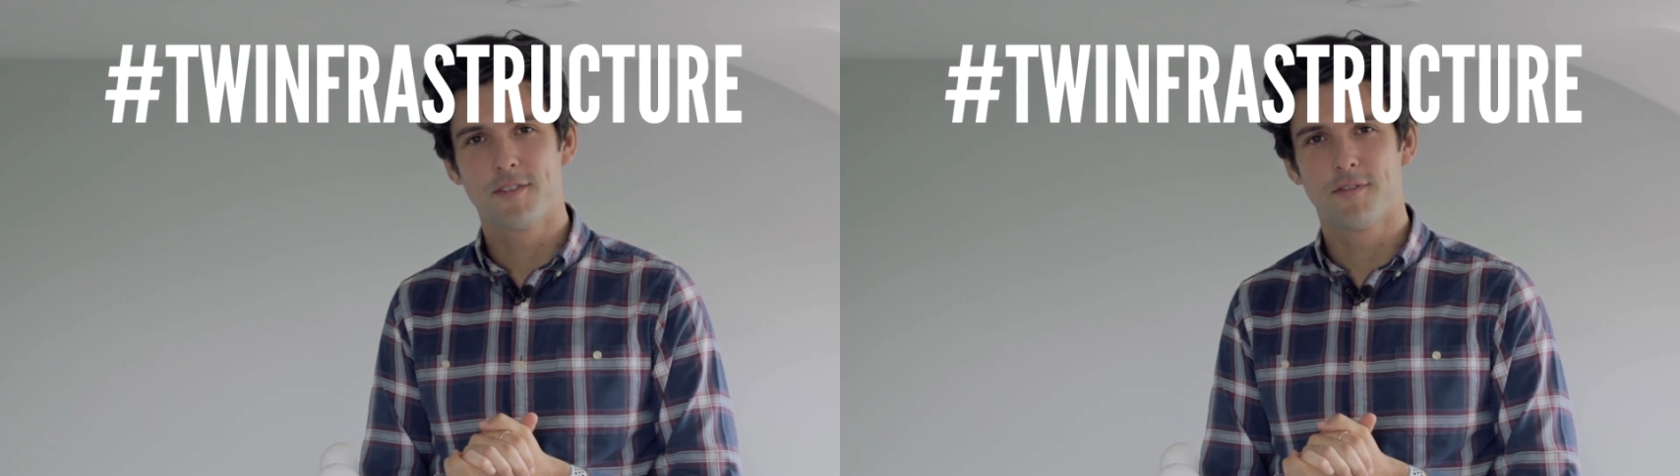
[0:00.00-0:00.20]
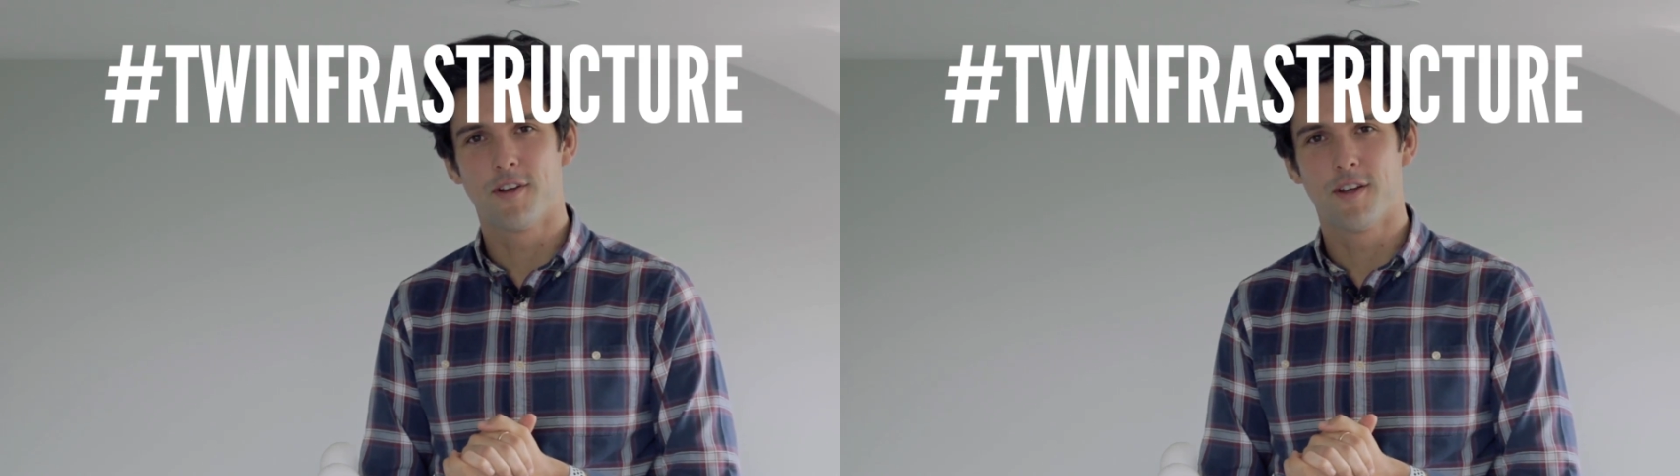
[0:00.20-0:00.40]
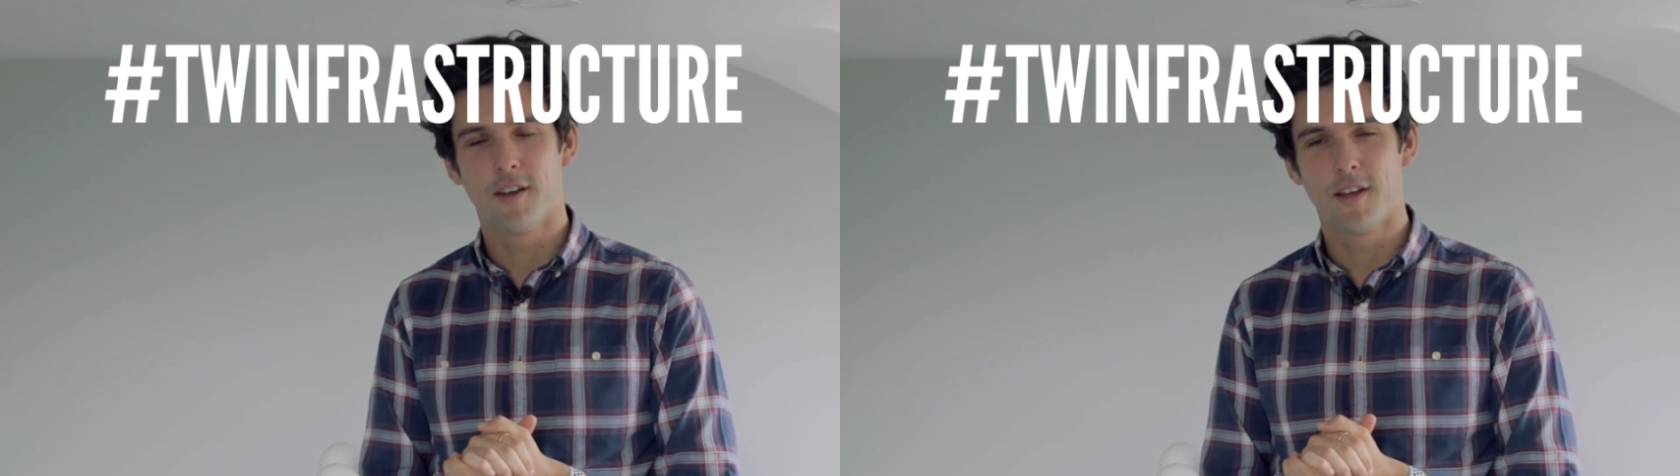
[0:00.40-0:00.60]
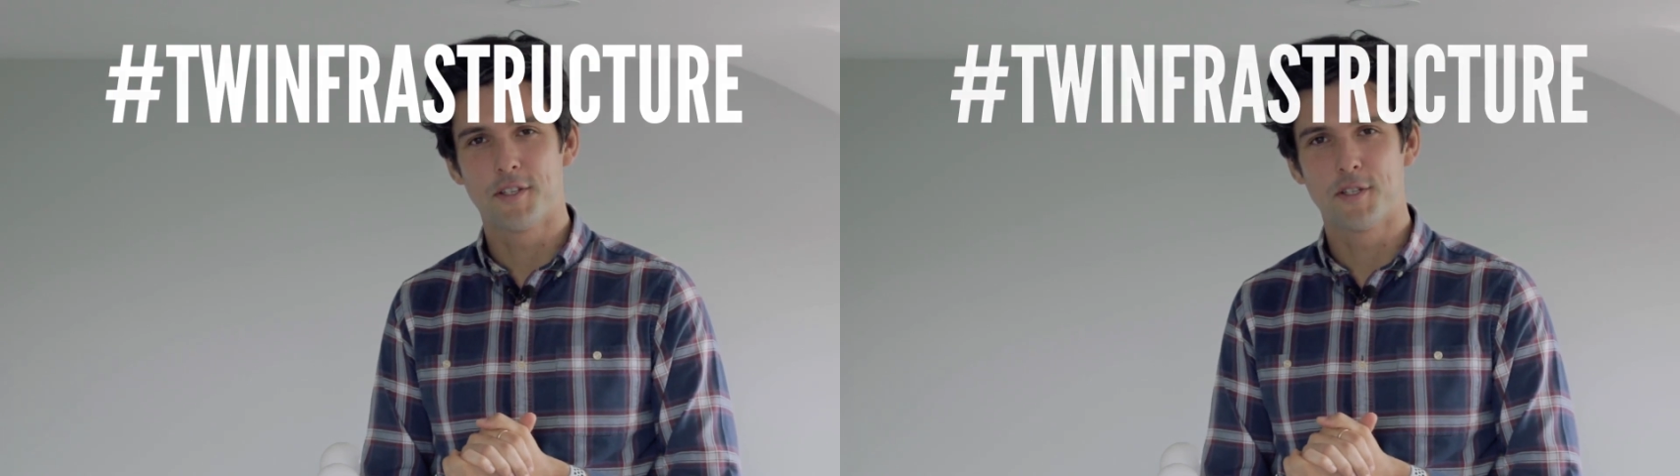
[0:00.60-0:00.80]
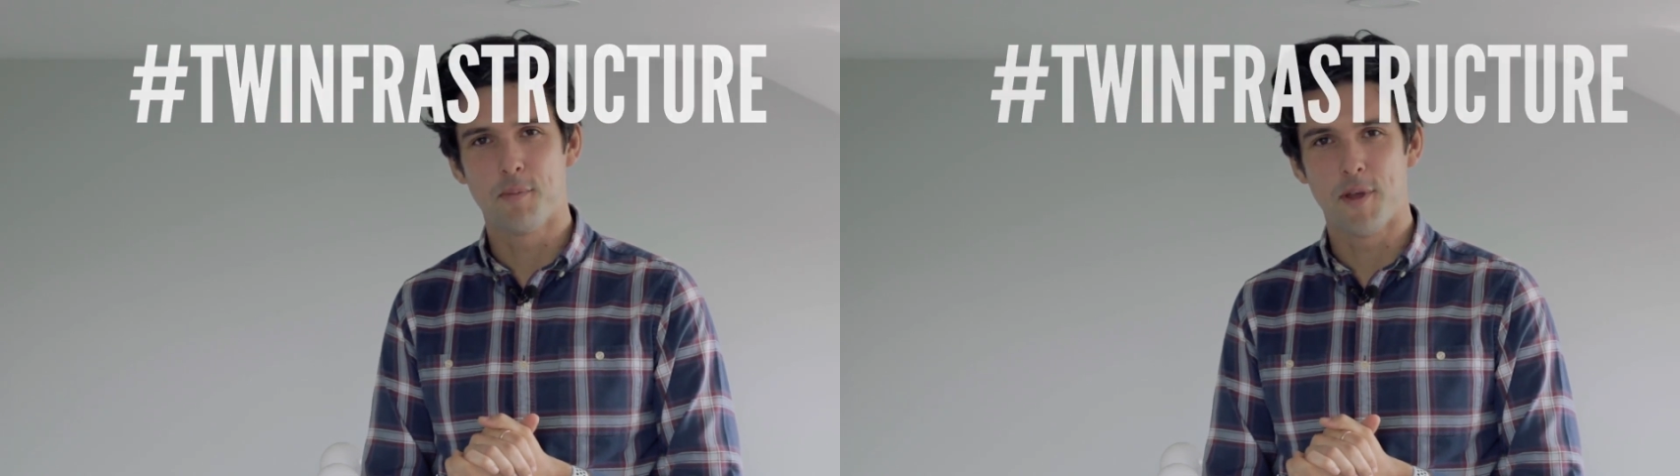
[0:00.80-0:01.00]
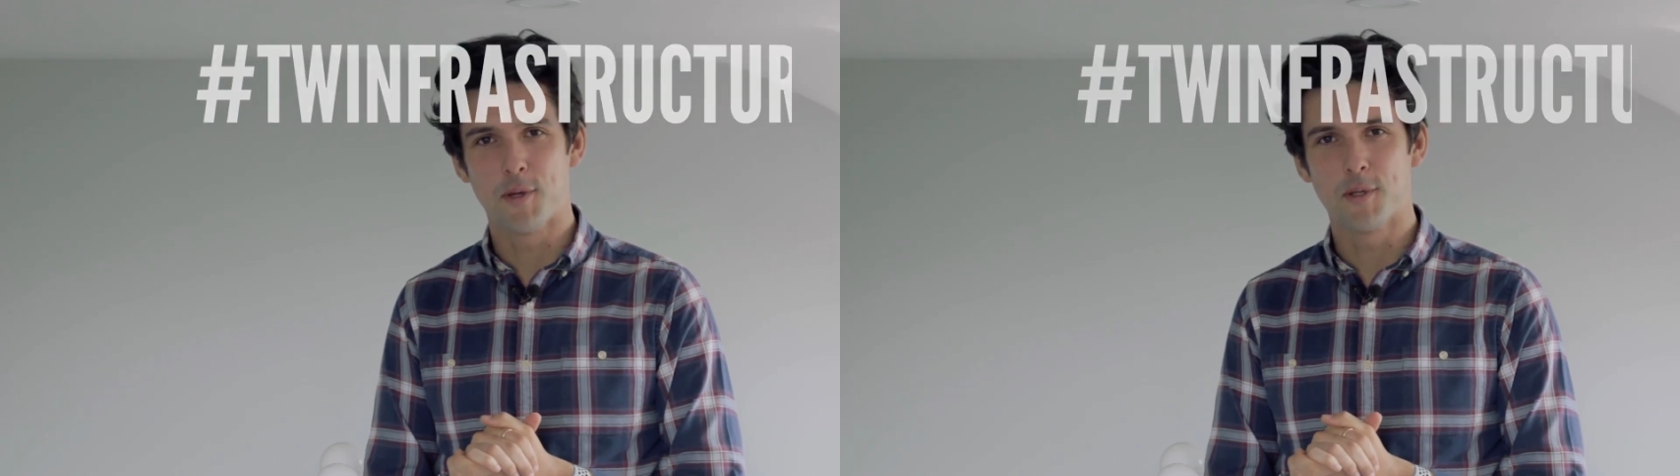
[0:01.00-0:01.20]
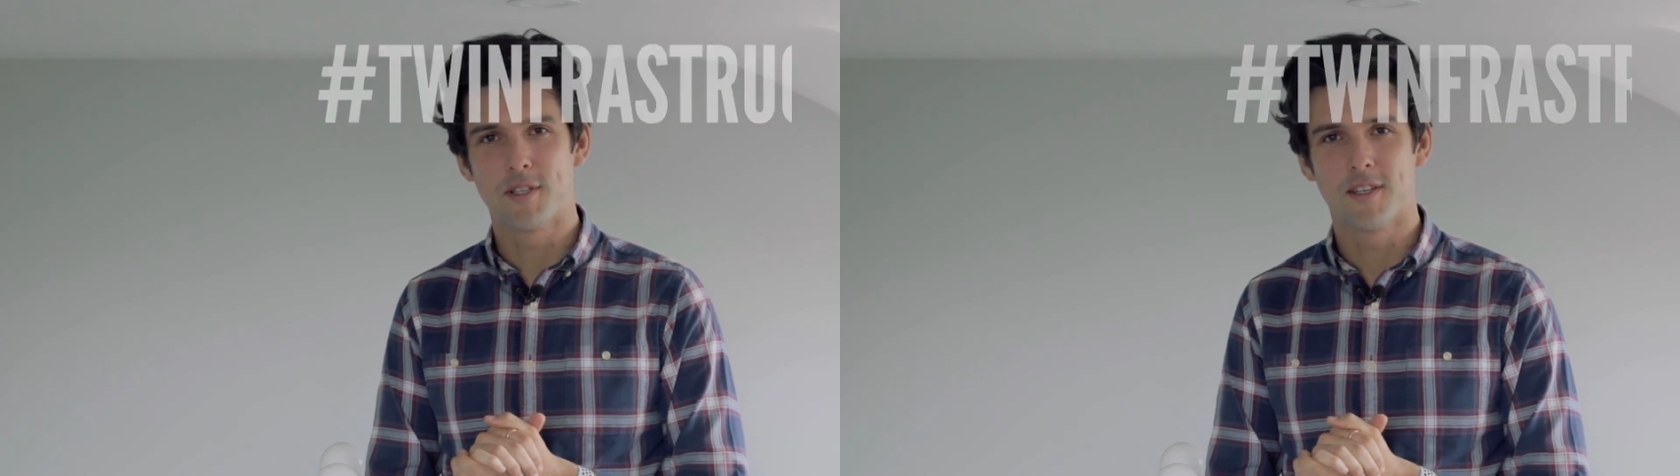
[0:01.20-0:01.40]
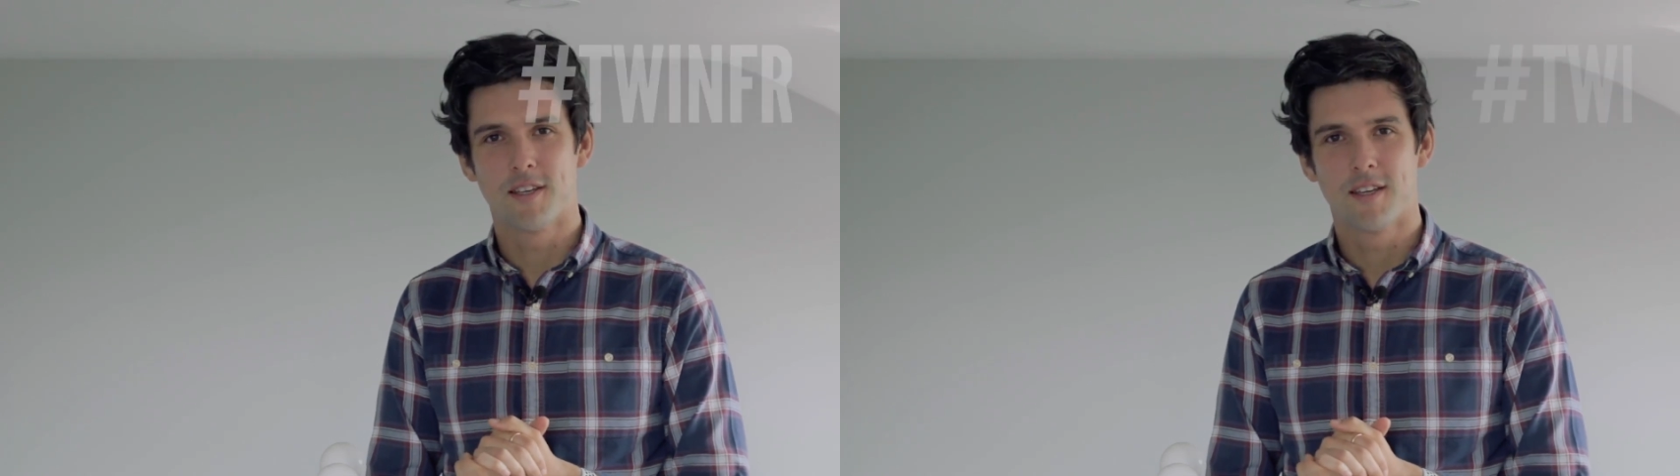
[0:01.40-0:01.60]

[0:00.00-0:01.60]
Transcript: for us to build